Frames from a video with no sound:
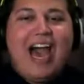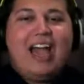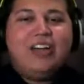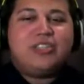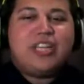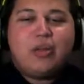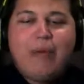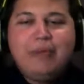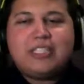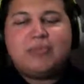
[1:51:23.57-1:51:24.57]
understand there may
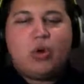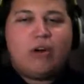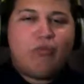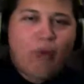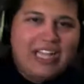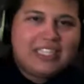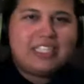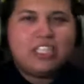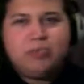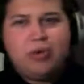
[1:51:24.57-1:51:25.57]
be some sort of rights
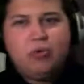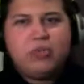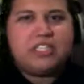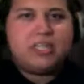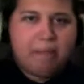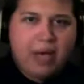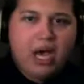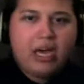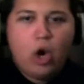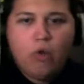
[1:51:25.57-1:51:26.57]
dispute with
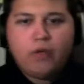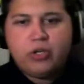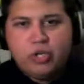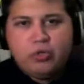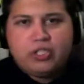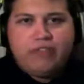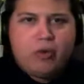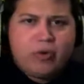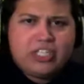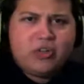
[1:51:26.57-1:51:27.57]
Saban over use of the
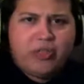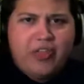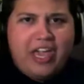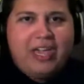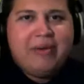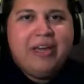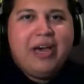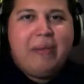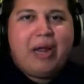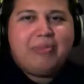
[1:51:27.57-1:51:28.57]
original theme,
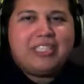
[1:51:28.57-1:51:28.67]
but I'm just thinking